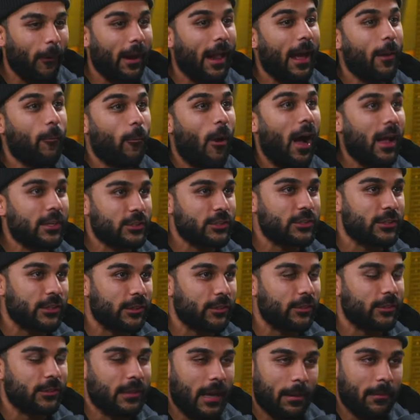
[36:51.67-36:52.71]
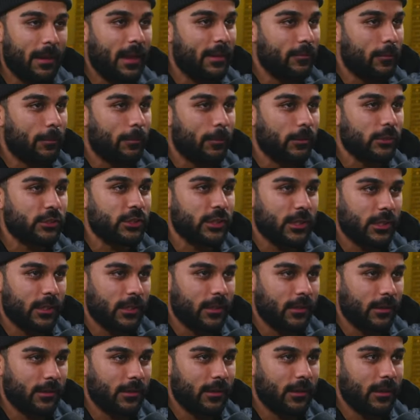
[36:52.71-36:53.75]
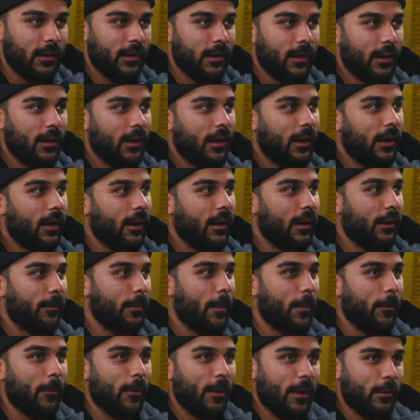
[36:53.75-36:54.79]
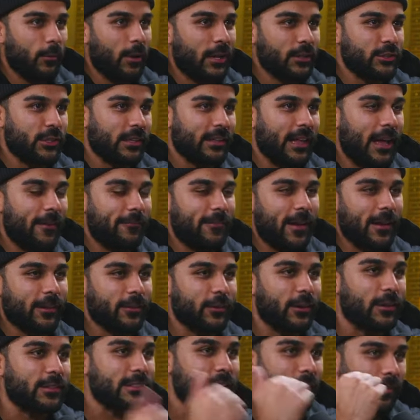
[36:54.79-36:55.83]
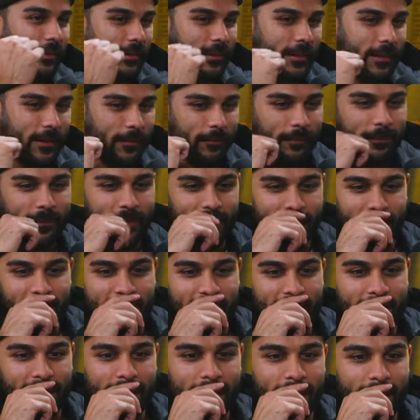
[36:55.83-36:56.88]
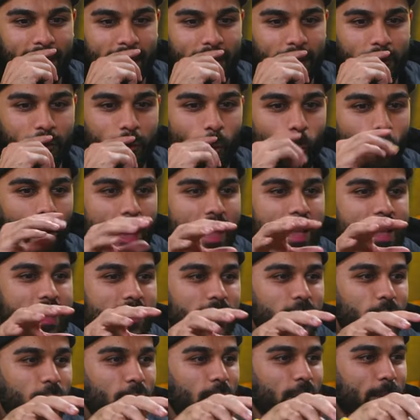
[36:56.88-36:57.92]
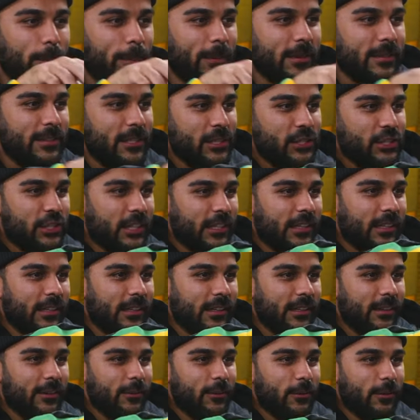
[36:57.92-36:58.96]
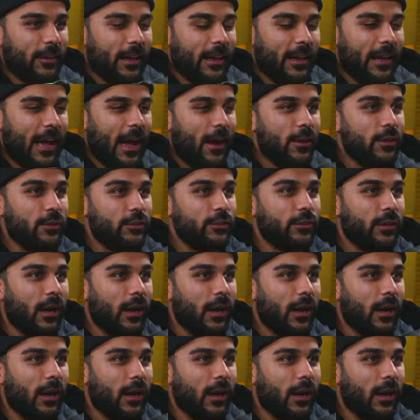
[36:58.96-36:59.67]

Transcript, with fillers: when I watched you, I'm not even bullshitting here. Uh, I remember when I watched you at Laugh Factory, I was telling him, the way you position, like, how you do